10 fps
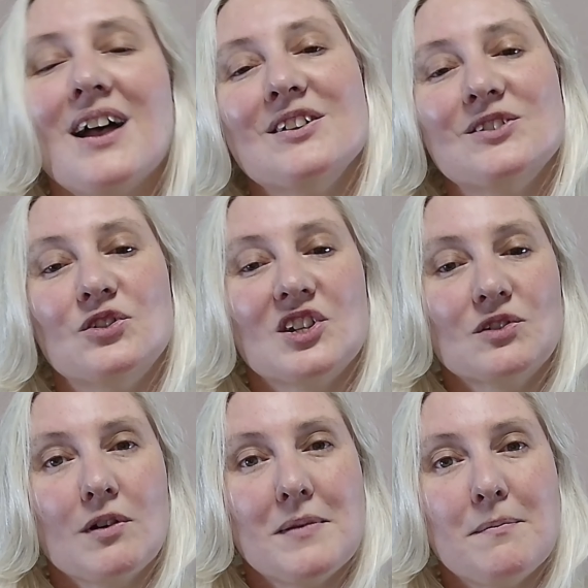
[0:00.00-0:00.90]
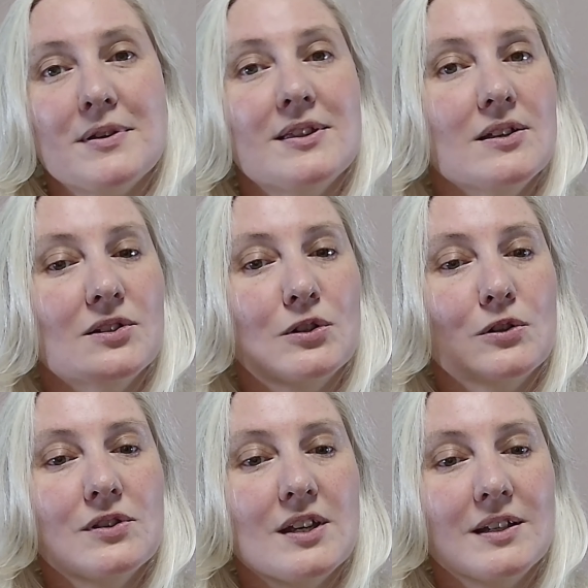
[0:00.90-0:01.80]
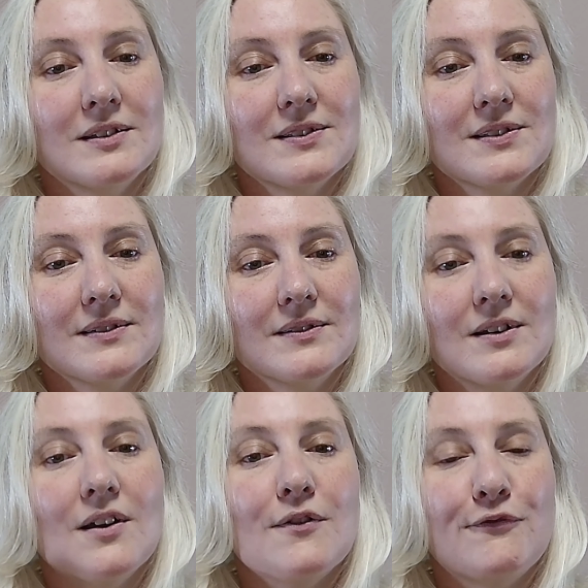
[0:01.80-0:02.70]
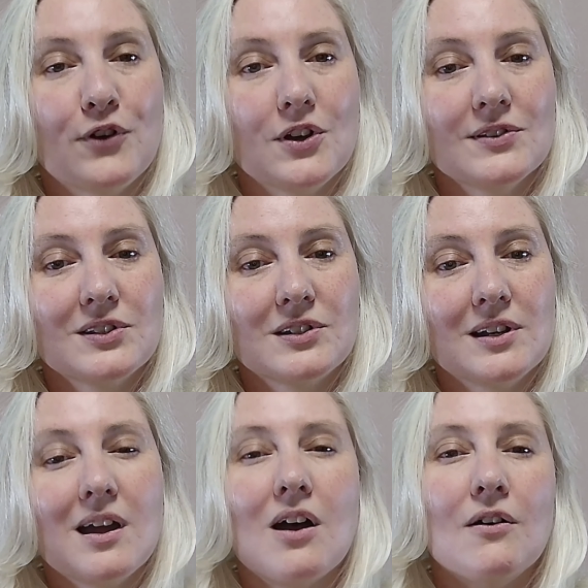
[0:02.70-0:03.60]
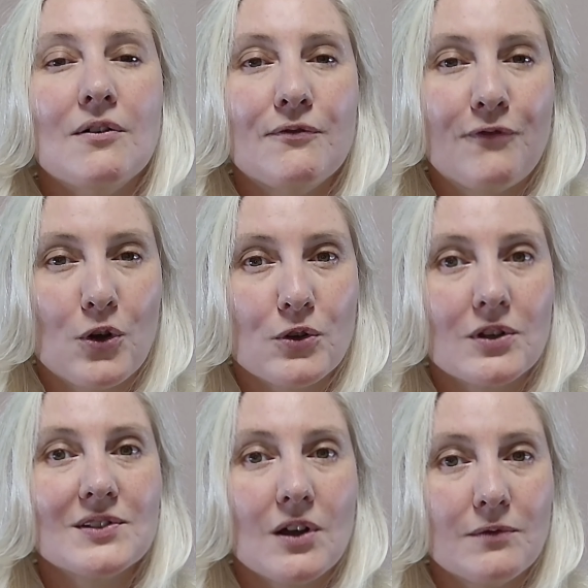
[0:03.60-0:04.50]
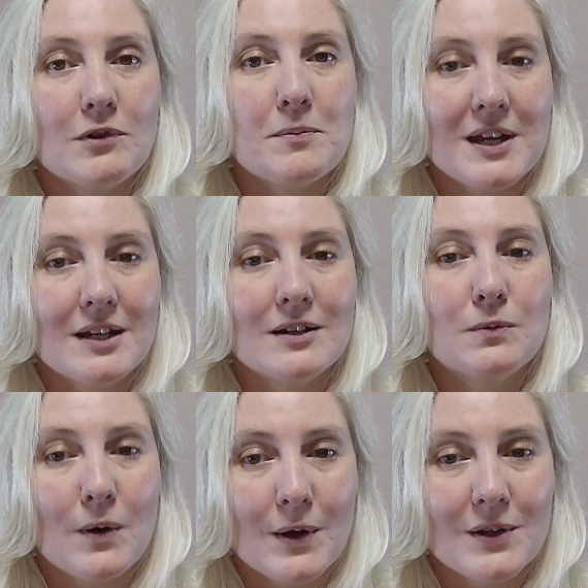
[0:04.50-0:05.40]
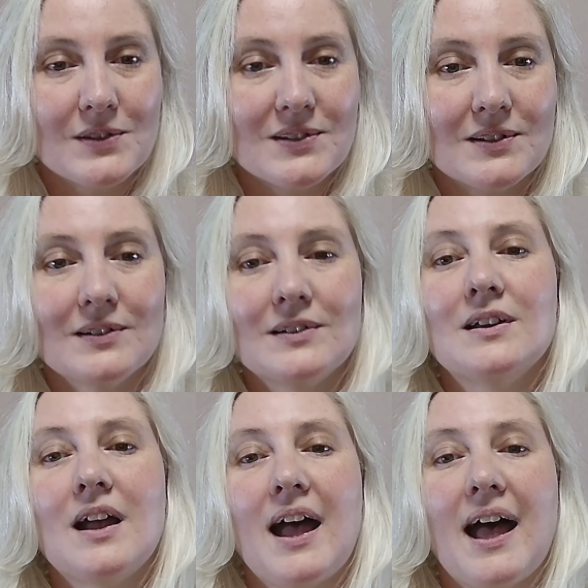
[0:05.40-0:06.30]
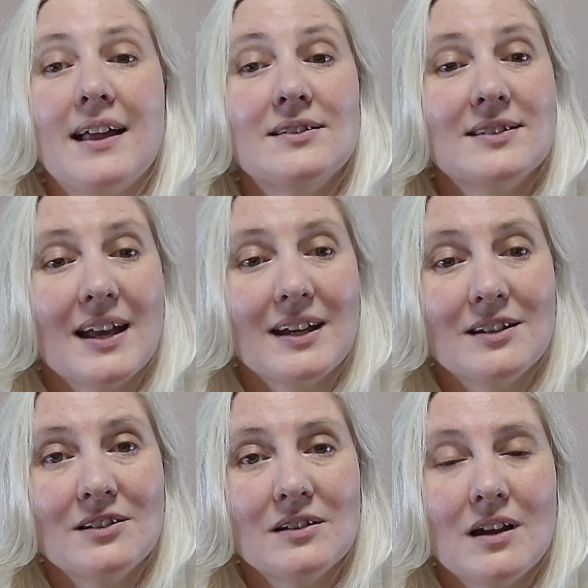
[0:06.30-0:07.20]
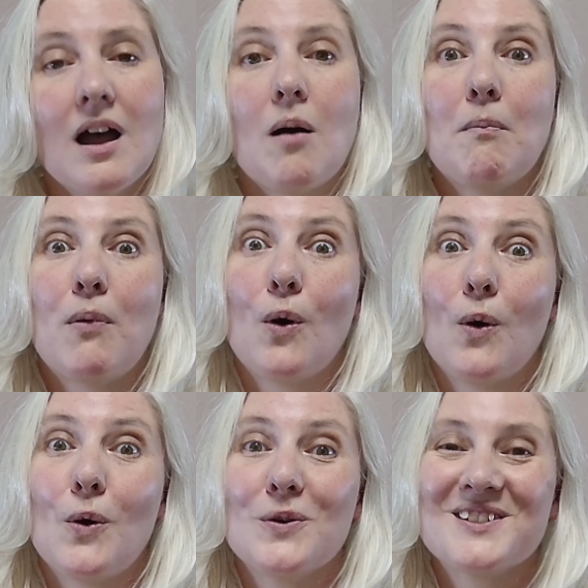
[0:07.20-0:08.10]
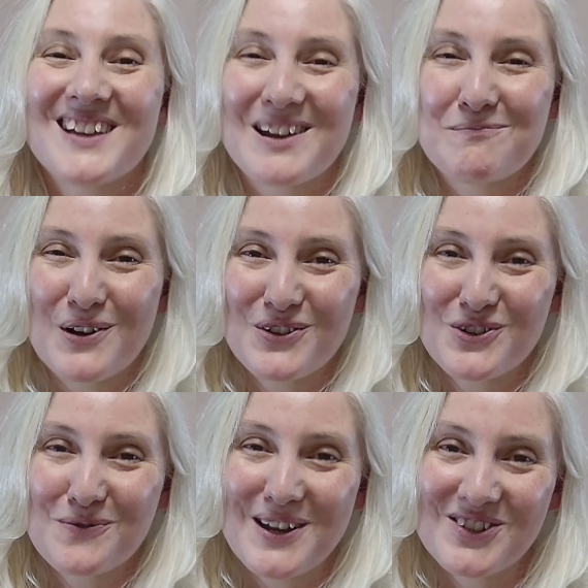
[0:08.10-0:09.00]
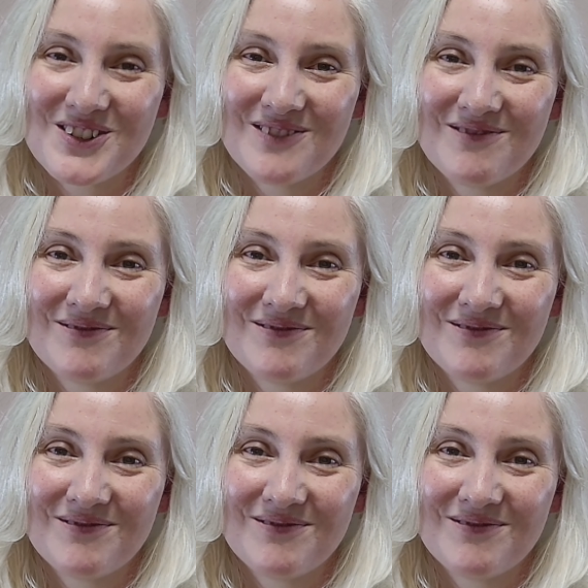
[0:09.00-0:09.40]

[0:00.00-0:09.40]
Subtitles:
So just remember these two things. First, focus on repeated words, and second, pause at punctuation.